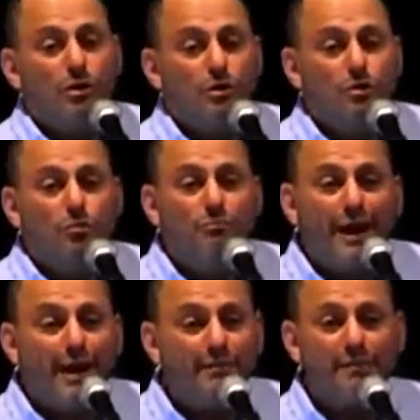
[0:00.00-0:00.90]
you
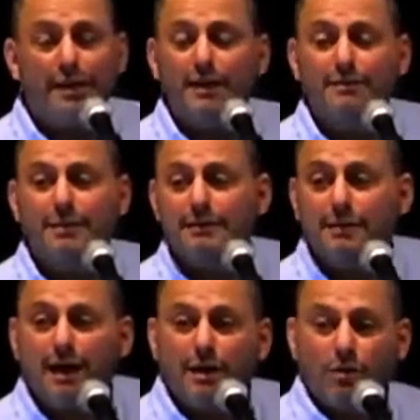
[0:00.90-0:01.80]
may think that
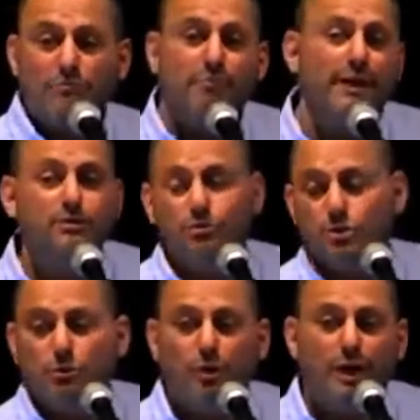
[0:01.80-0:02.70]
I got back to
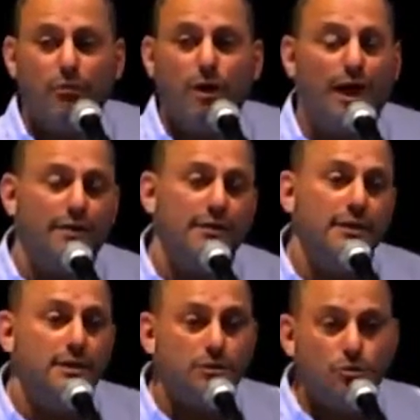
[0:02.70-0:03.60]
square one,
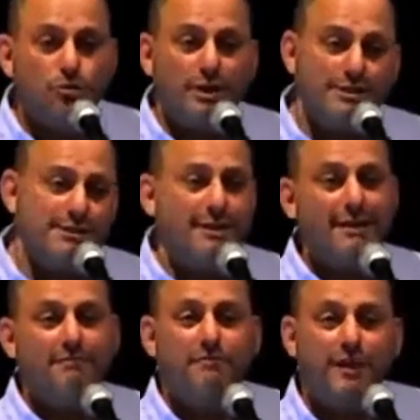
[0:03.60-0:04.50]
to the
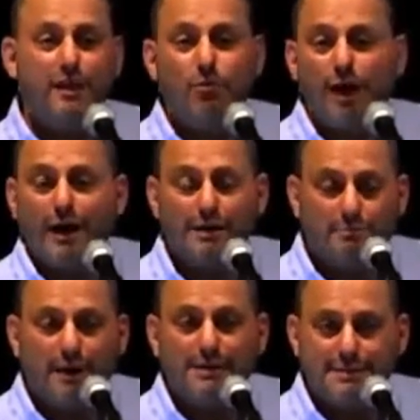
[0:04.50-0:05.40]
sleeve
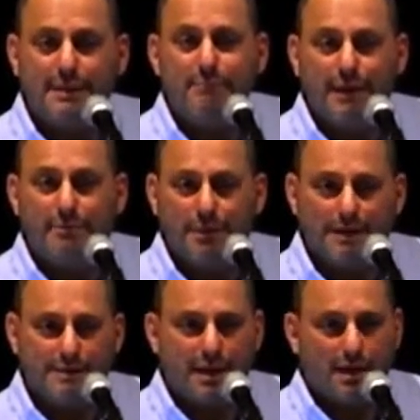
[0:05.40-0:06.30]
required by
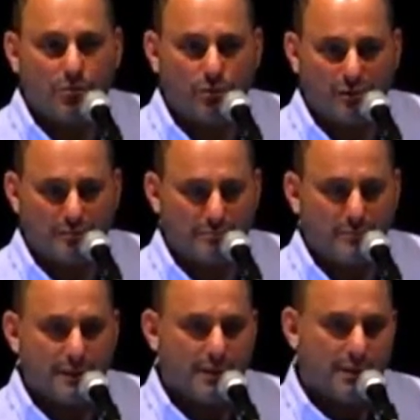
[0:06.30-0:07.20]
sampling-based algorithm,
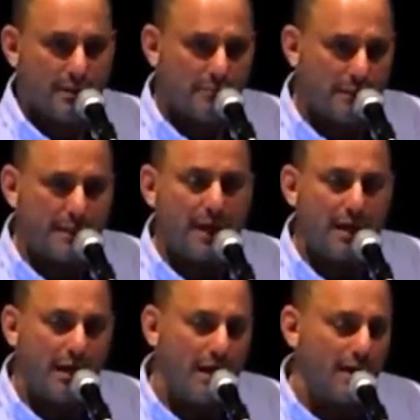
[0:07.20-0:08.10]
but
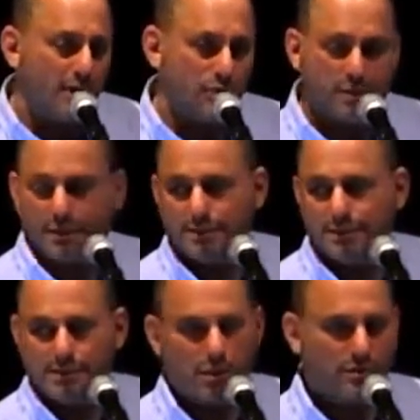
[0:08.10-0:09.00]
I argue that this
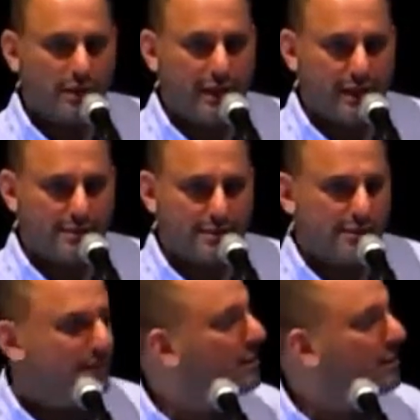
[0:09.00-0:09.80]
is not the case.